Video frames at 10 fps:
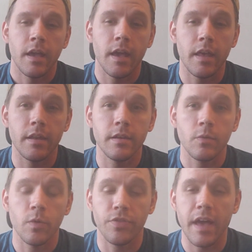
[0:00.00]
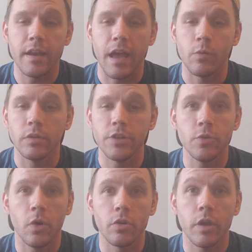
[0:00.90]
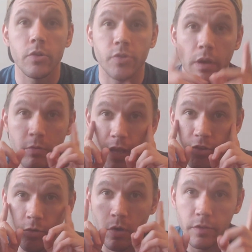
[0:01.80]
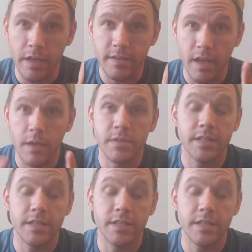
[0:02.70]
And with that, I will let you all go, so I'll catch you all next time.